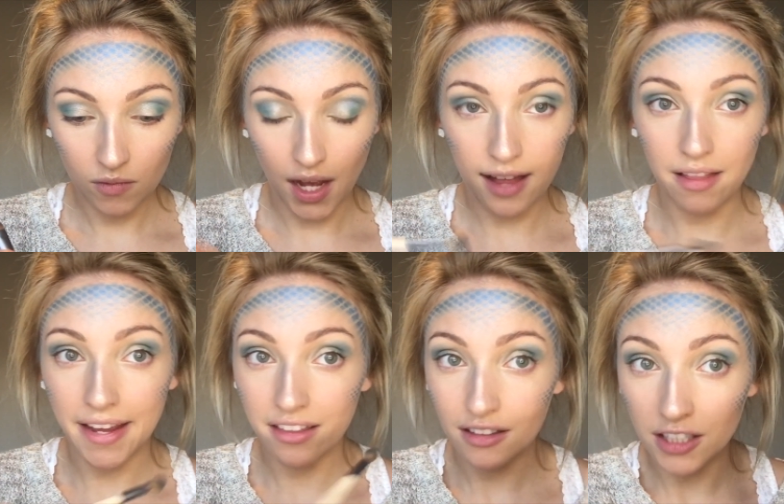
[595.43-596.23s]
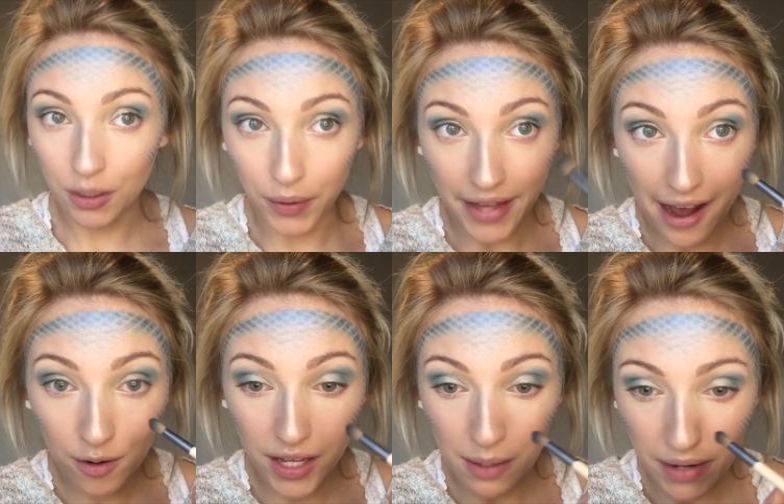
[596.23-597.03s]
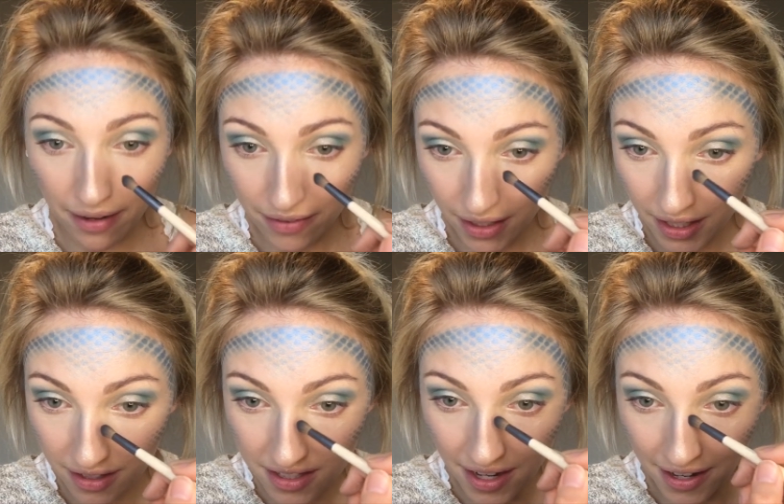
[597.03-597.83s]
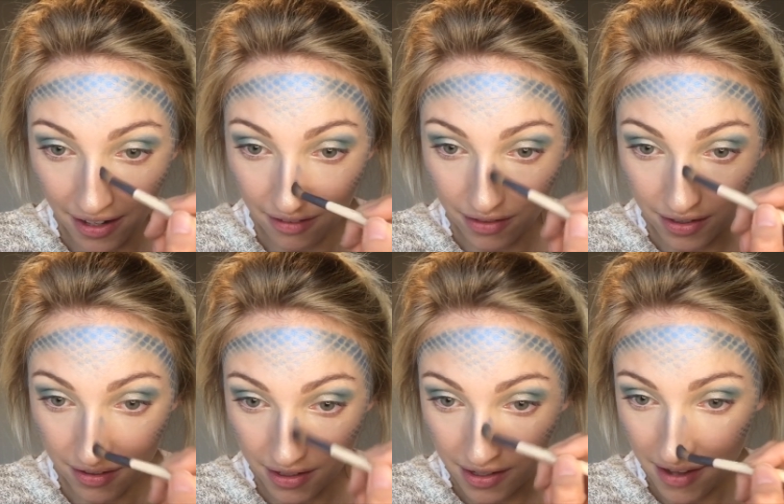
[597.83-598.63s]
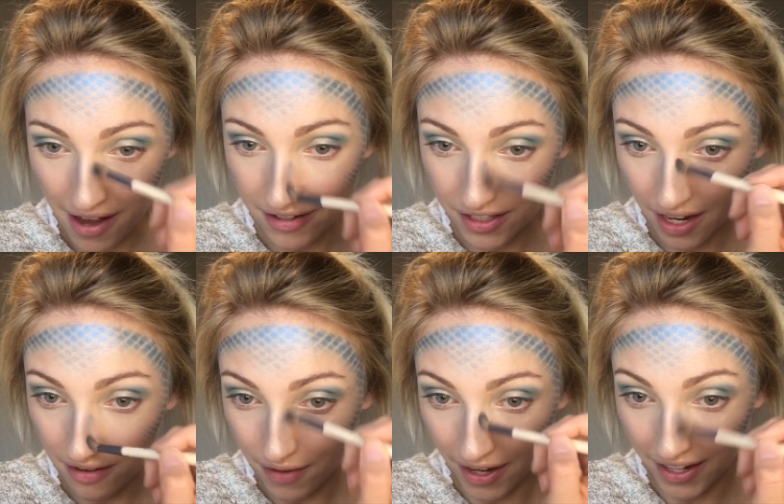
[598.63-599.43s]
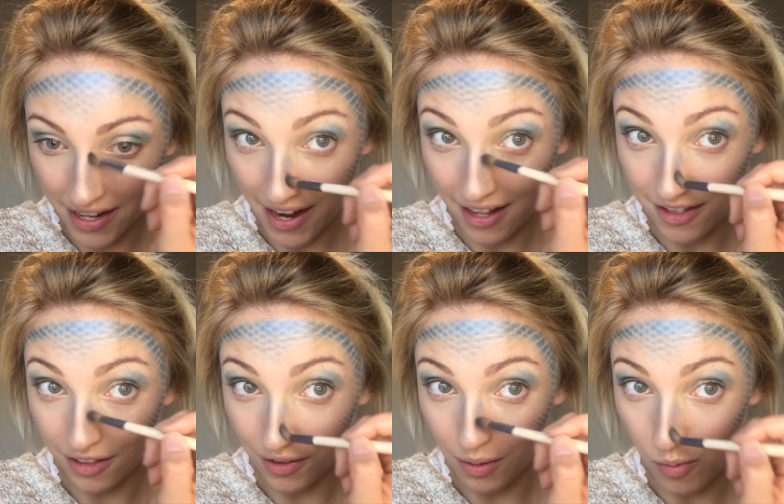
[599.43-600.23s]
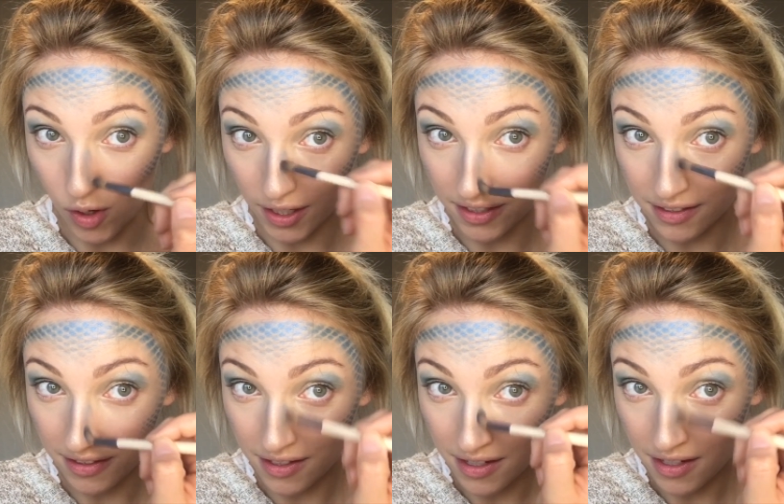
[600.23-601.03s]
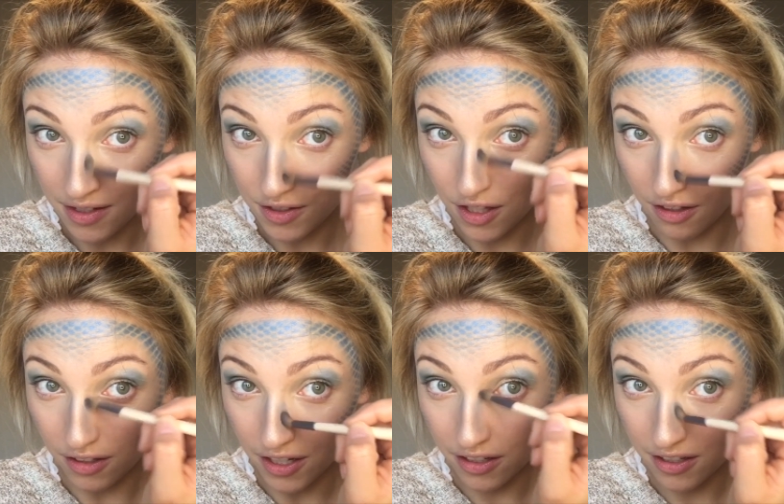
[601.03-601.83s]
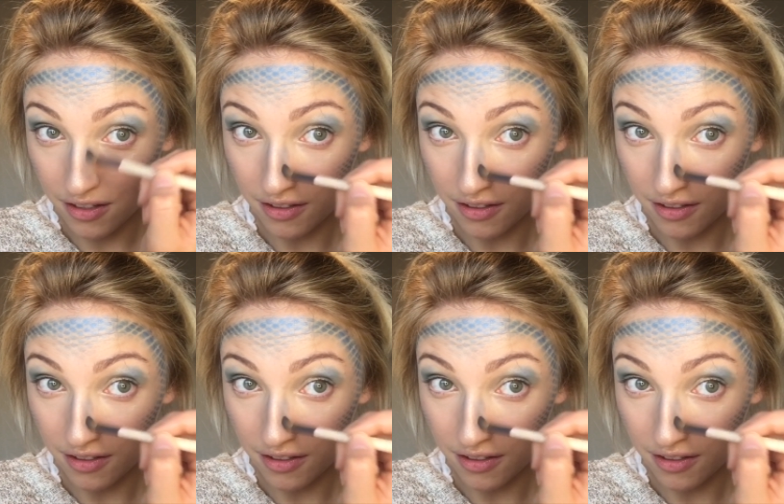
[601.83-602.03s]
I like the look without it, but I feel like this kind of, I don't know, it's kind of fun. It kind of adds a little more to the look.